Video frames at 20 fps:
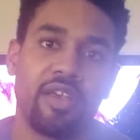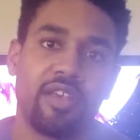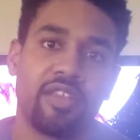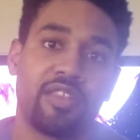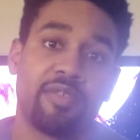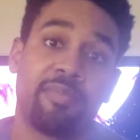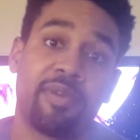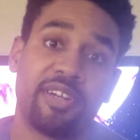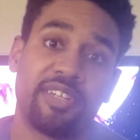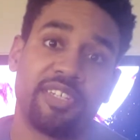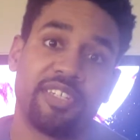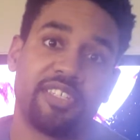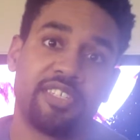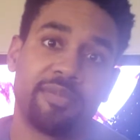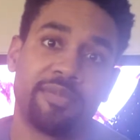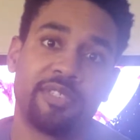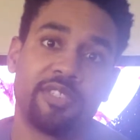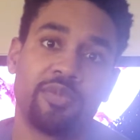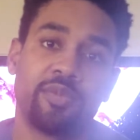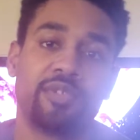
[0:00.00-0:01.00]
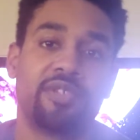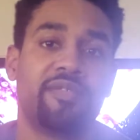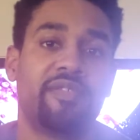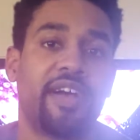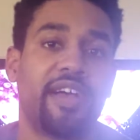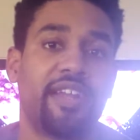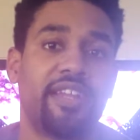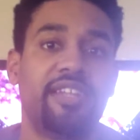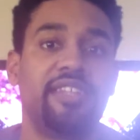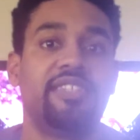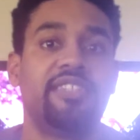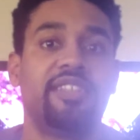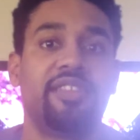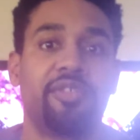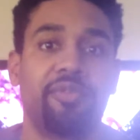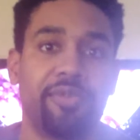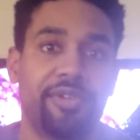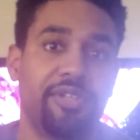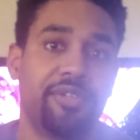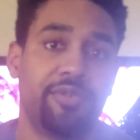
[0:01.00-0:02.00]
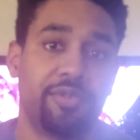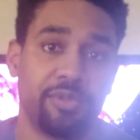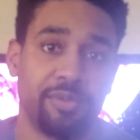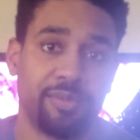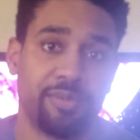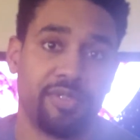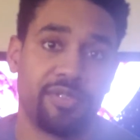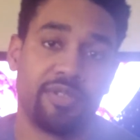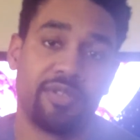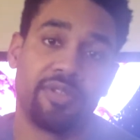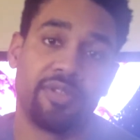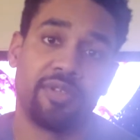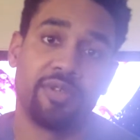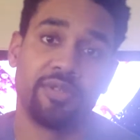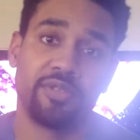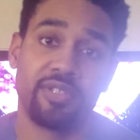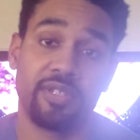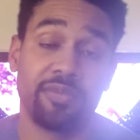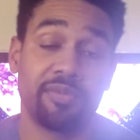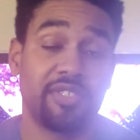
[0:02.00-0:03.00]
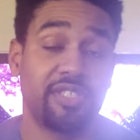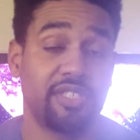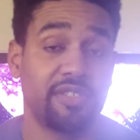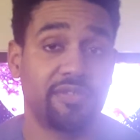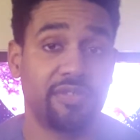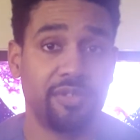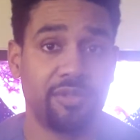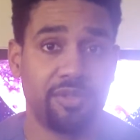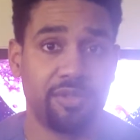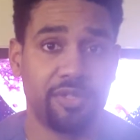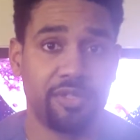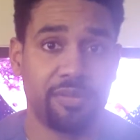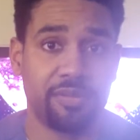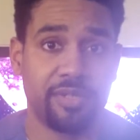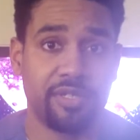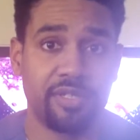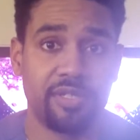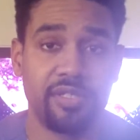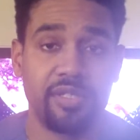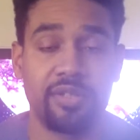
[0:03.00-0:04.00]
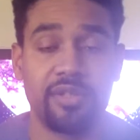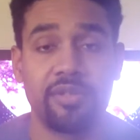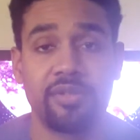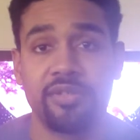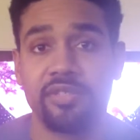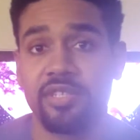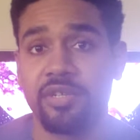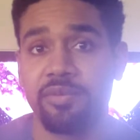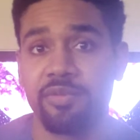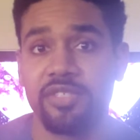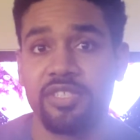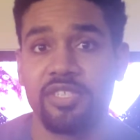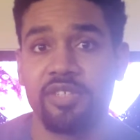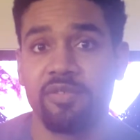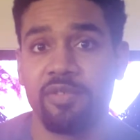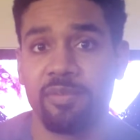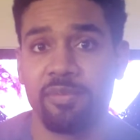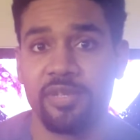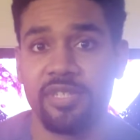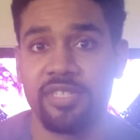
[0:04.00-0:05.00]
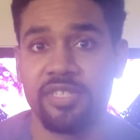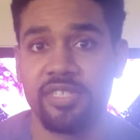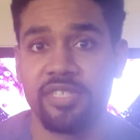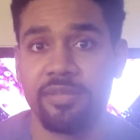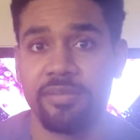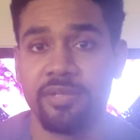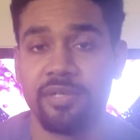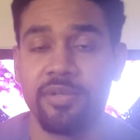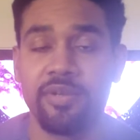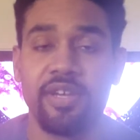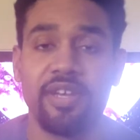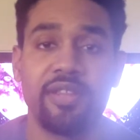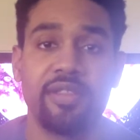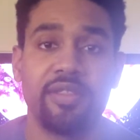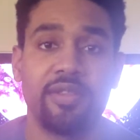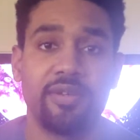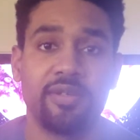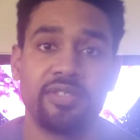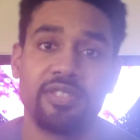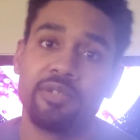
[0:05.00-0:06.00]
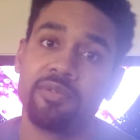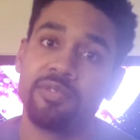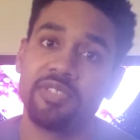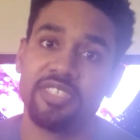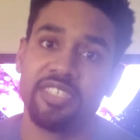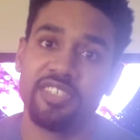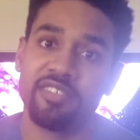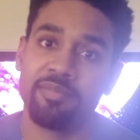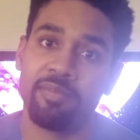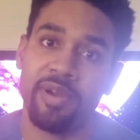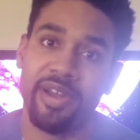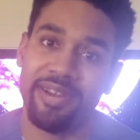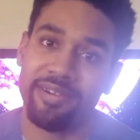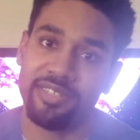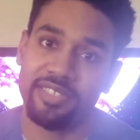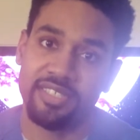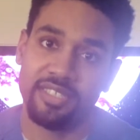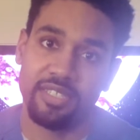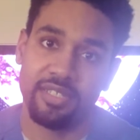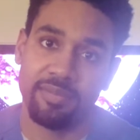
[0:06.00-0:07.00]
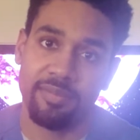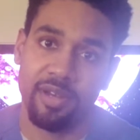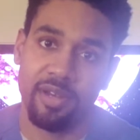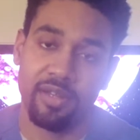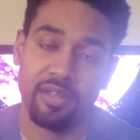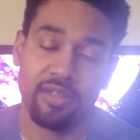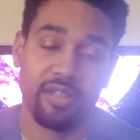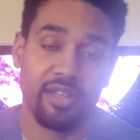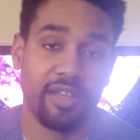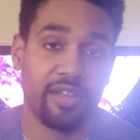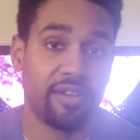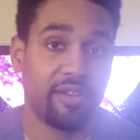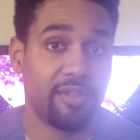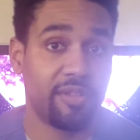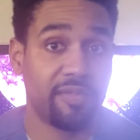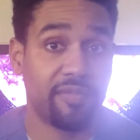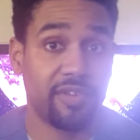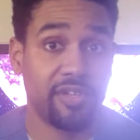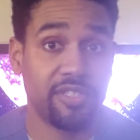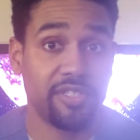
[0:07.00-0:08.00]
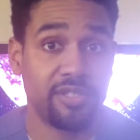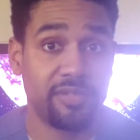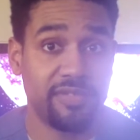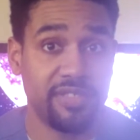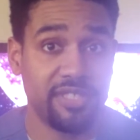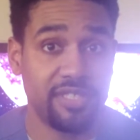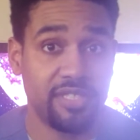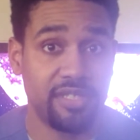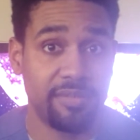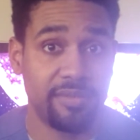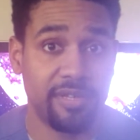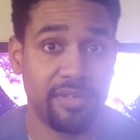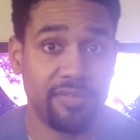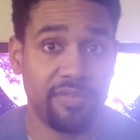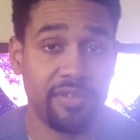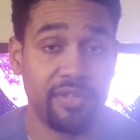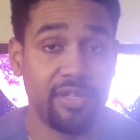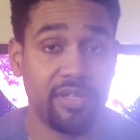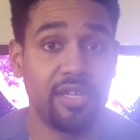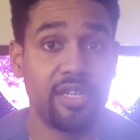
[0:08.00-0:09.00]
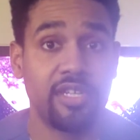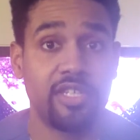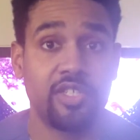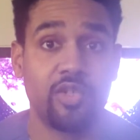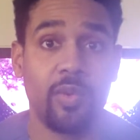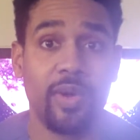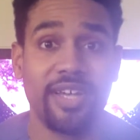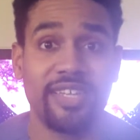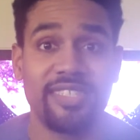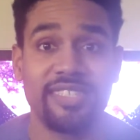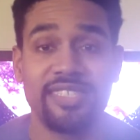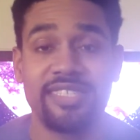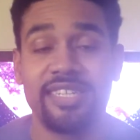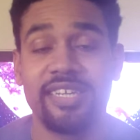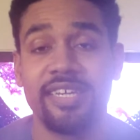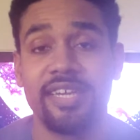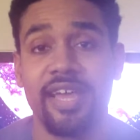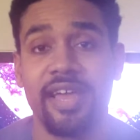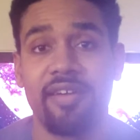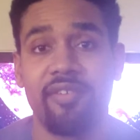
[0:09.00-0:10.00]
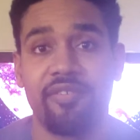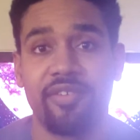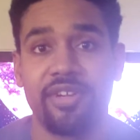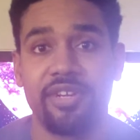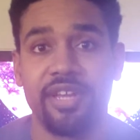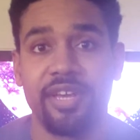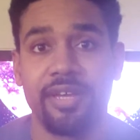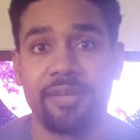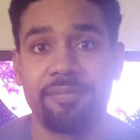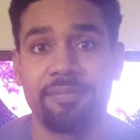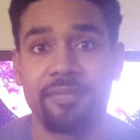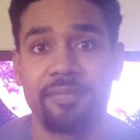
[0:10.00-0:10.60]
The participants were divided into 3 groups: those that received no treatment, those that received the placebo, and those that received paracetamol, another version of acetaminophen, twice a day, every day.